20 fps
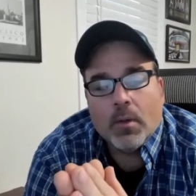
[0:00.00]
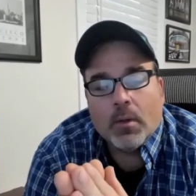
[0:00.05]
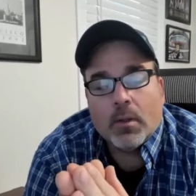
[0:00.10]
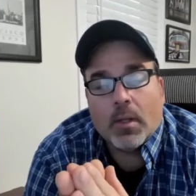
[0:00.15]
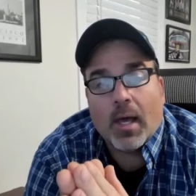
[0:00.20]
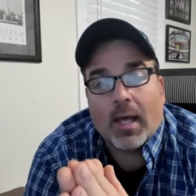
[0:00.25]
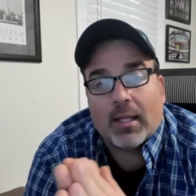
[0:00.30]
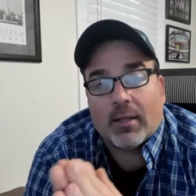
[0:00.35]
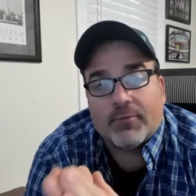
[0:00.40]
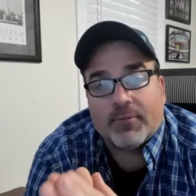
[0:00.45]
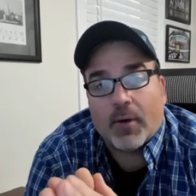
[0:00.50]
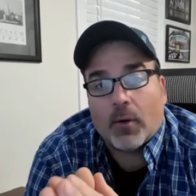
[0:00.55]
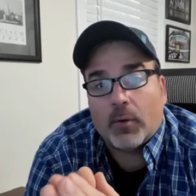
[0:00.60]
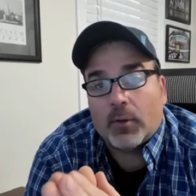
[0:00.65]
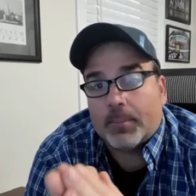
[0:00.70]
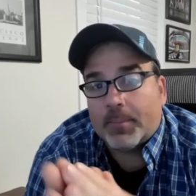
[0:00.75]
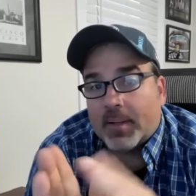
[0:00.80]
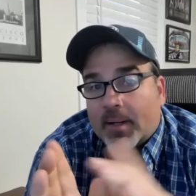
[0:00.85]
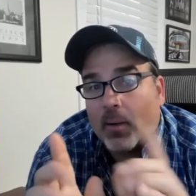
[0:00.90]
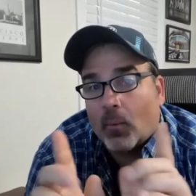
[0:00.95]
on the phone,
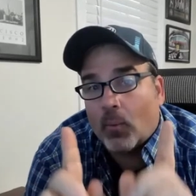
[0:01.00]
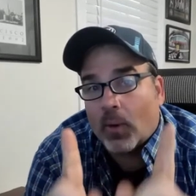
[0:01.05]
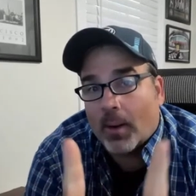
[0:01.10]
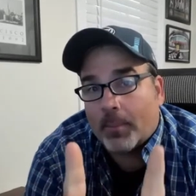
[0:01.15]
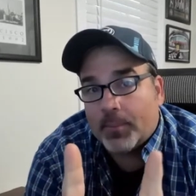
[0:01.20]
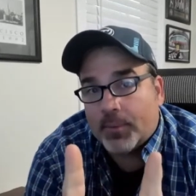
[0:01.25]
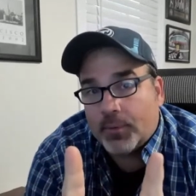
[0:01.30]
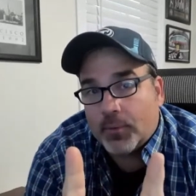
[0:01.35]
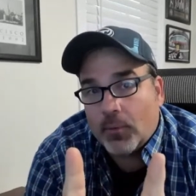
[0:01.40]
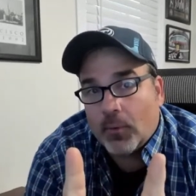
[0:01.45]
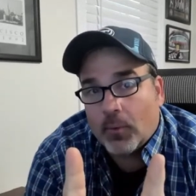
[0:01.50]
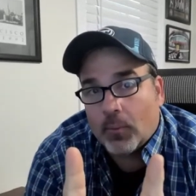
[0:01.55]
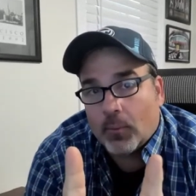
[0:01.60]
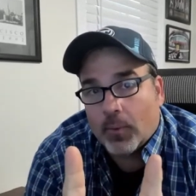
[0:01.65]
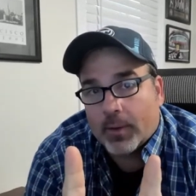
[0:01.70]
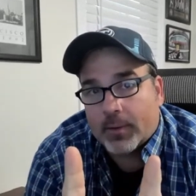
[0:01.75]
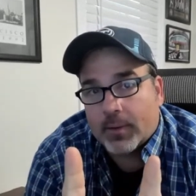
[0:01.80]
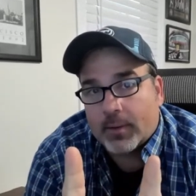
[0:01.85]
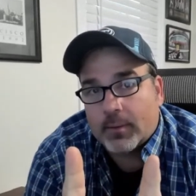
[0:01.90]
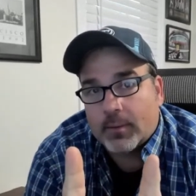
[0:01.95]
depending on what I'm doing
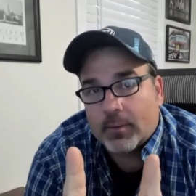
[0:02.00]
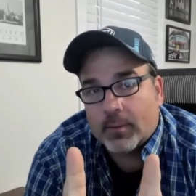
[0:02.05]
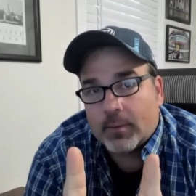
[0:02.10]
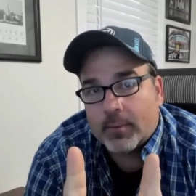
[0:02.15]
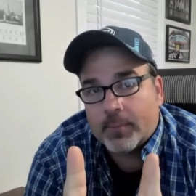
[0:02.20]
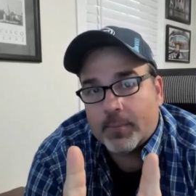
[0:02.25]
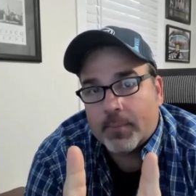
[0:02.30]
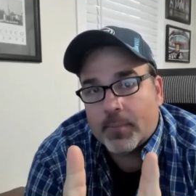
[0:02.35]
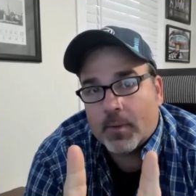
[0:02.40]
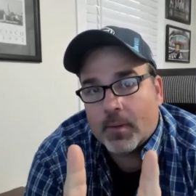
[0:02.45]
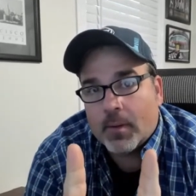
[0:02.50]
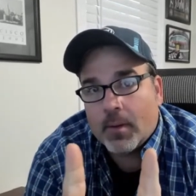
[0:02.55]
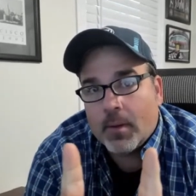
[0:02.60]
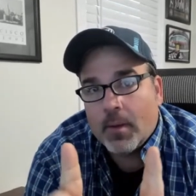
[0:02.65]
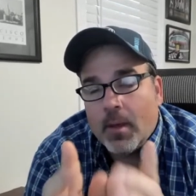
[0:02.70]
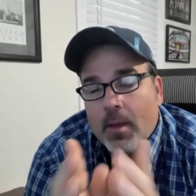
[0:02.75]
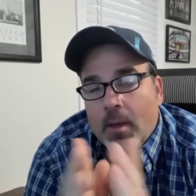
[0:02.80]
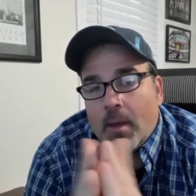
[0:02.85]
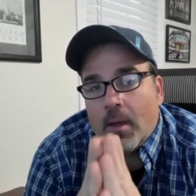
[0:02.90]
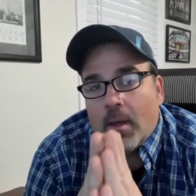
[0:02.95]
with it.
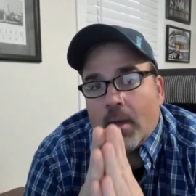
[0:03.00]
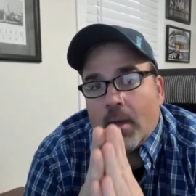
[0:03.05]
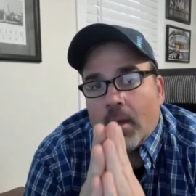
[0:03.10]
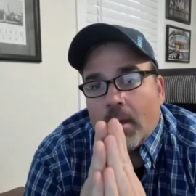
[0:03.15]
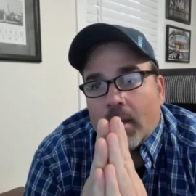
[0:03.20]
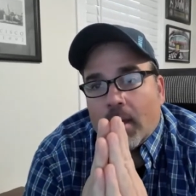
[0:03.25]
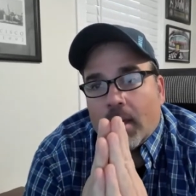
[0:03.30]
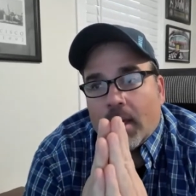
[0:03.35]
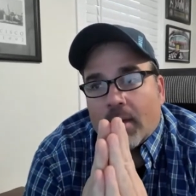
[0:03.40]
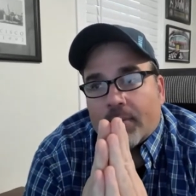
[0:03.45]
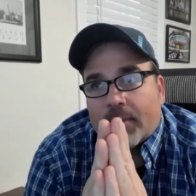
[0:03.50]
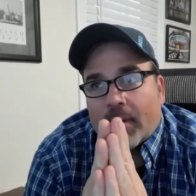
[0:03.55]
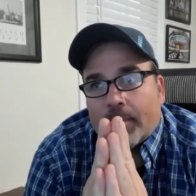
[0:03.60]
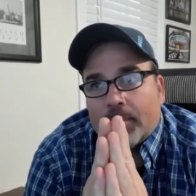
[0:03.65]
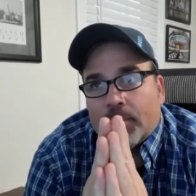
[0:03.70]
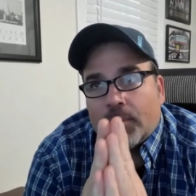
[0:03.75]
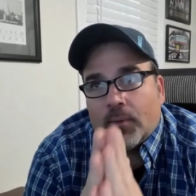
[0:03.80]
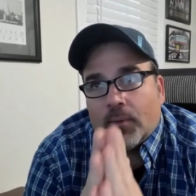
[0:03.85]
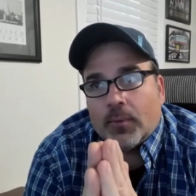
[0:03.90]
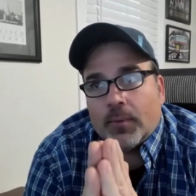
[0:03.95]
If
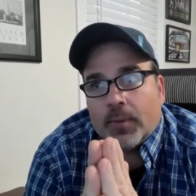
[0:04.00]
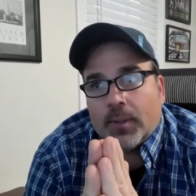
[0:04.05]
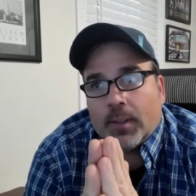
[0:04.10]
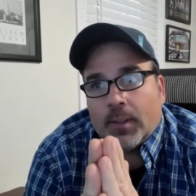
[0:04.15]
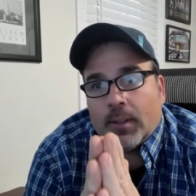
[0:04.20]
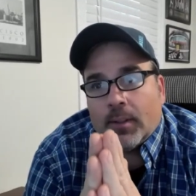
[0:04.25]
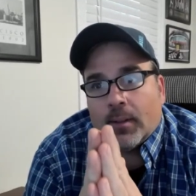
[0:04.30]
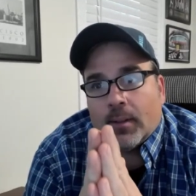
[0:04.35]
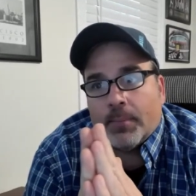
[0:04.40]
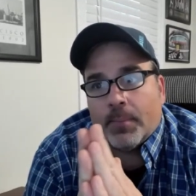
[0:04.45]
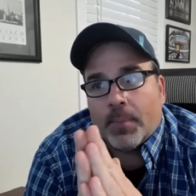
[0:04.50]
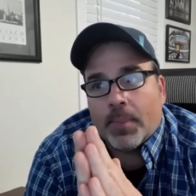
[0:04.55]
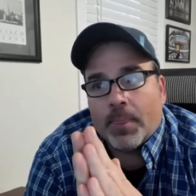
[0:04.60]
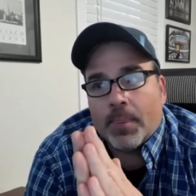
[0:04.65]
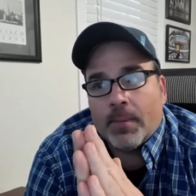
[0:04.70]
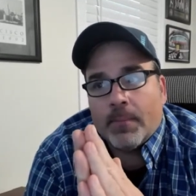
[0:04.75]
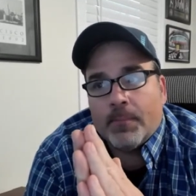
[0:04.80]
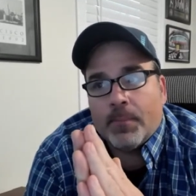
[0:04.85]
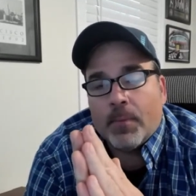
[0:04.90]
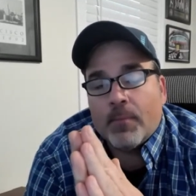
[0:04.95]
I'm doing
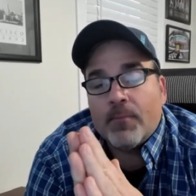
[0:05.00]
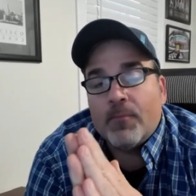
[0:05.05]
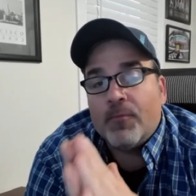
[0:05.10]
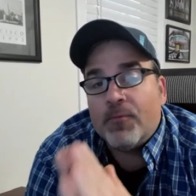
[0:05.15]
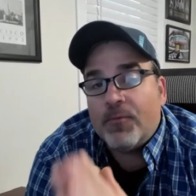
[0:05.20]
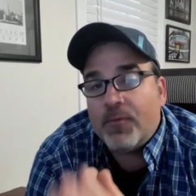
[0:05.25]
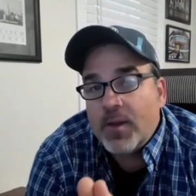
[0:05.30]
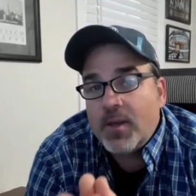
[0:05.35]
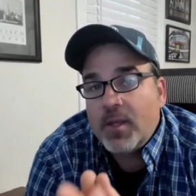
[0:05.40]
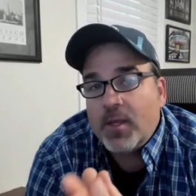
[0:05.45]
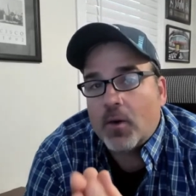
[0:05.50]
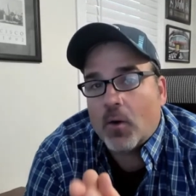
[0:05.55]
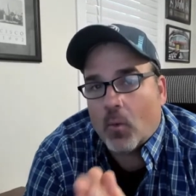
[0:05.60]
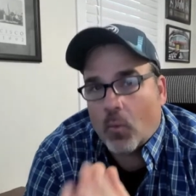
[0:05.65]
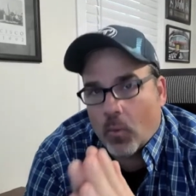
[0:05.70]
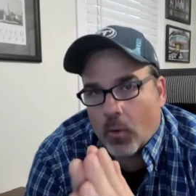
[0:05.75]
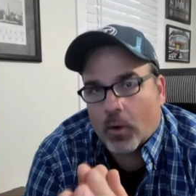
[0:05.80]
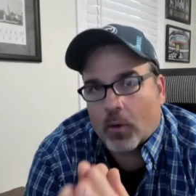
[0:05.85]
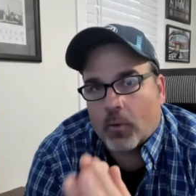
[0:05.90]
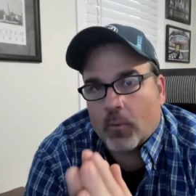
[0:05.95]
video
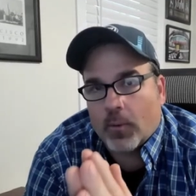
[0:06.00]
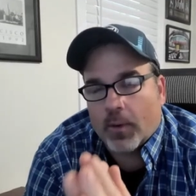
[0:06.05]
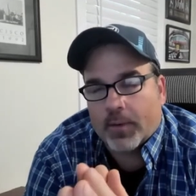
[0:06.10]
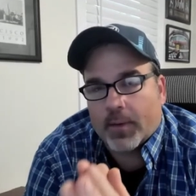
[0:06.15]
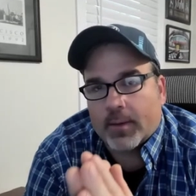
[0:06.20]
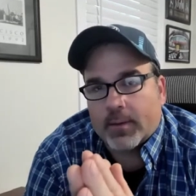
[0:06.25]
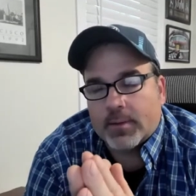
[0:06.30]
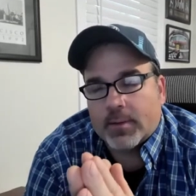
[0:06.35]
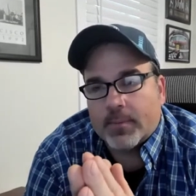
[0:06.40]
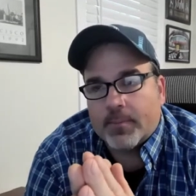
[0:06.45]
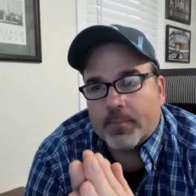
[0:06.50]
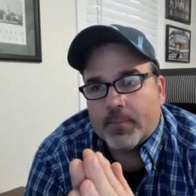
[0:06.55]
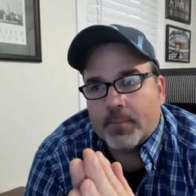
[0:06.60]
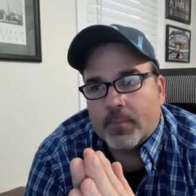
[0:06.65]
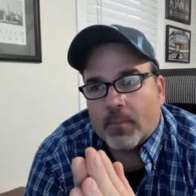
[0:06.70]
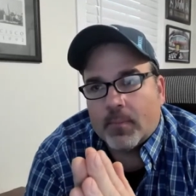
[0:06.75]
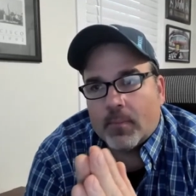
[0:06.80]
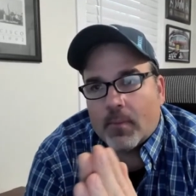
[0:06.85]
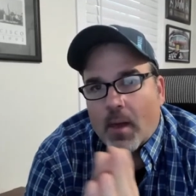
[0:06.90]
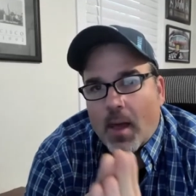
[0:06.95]
work with it,
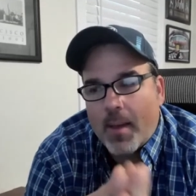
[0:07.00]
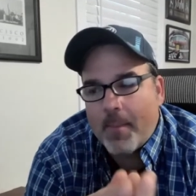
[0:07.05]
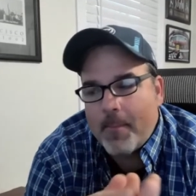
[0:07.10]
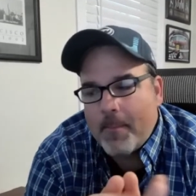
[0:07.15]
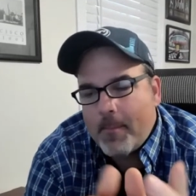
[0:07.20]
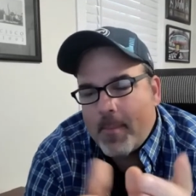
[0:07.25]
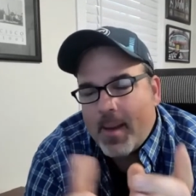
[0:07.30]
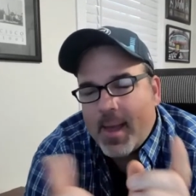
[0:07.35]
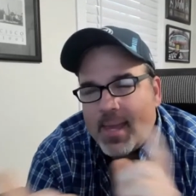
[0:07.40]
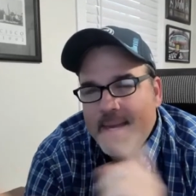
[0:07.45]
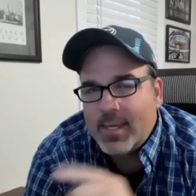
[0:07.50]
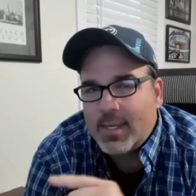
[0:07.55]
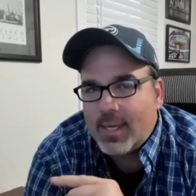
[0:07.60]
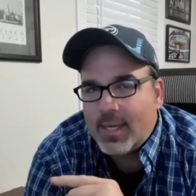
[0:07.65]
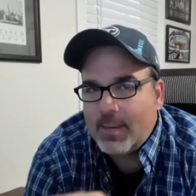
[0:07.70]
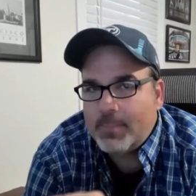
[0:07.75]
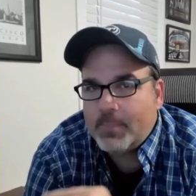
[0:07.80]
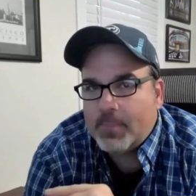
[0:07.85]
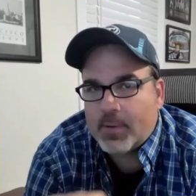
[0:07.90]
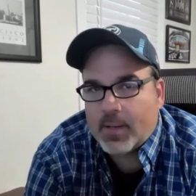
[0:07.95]
I might
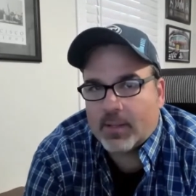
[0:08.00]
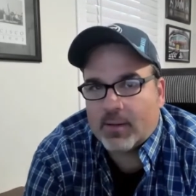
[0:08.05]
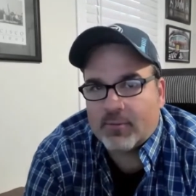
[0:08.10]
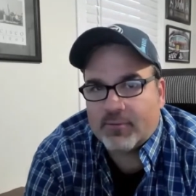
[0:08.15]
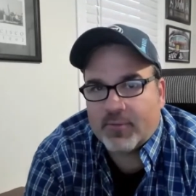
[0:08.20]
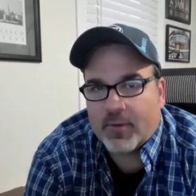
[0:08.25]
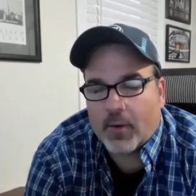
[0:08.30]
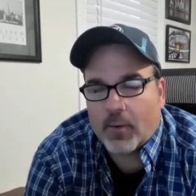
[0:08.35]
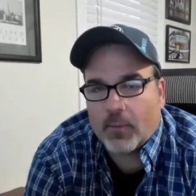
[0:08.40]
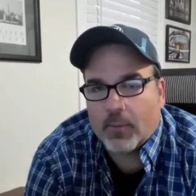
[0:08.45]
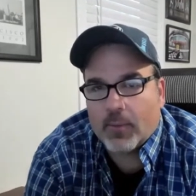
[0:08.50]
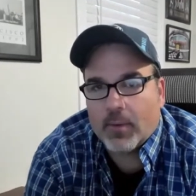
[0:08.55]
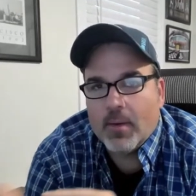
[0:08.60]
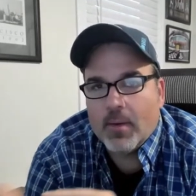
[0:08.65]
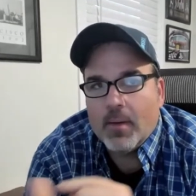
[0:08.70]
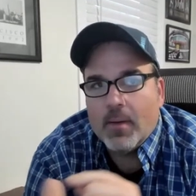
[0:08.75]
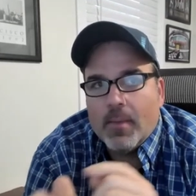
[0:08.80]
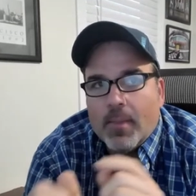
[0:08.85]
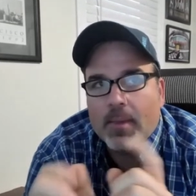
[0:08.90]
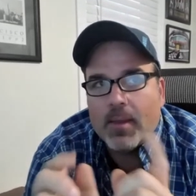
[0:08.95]
keep it on the phone
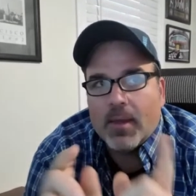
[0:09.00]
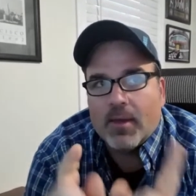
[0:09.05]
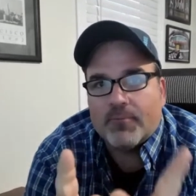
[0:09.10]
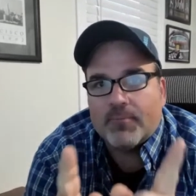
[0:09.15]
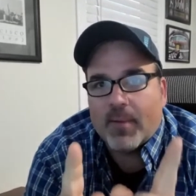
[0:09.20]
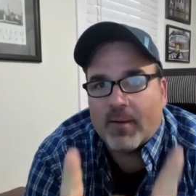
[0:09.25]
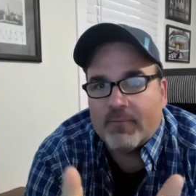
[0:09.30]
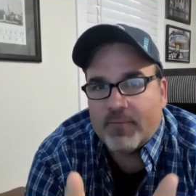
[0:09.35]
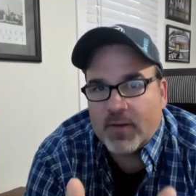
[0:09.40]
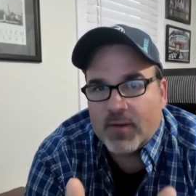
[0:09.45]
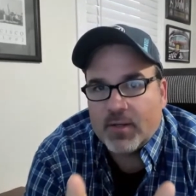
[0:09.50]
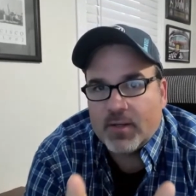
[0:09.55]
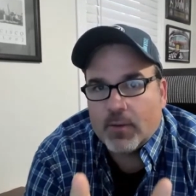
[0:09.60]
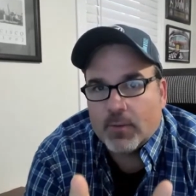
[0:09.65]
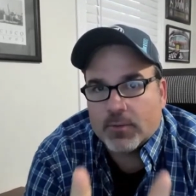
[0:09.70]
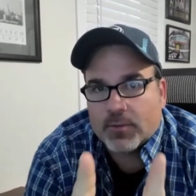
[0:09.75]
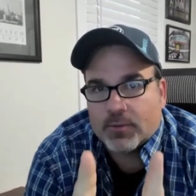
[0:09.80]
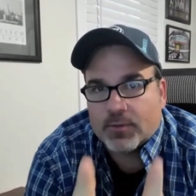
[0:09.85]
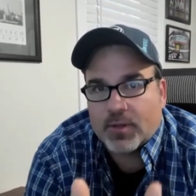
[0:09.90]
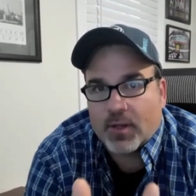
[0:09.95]
if my
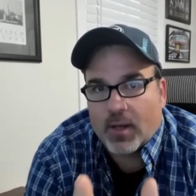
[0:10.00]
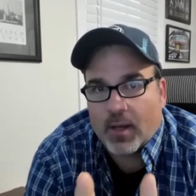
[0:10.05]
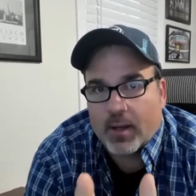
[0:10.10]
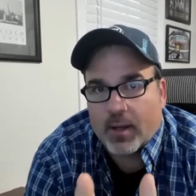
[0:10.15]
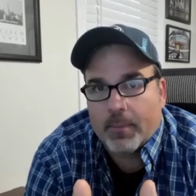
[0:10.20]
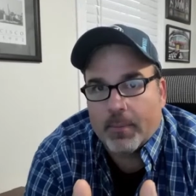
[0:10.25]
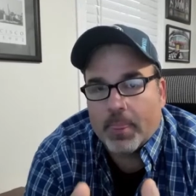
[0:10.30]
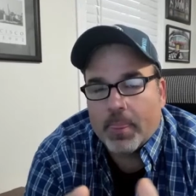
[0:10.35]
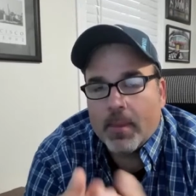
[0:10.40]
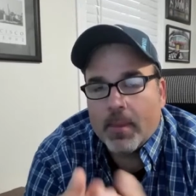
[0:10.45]
videos are done.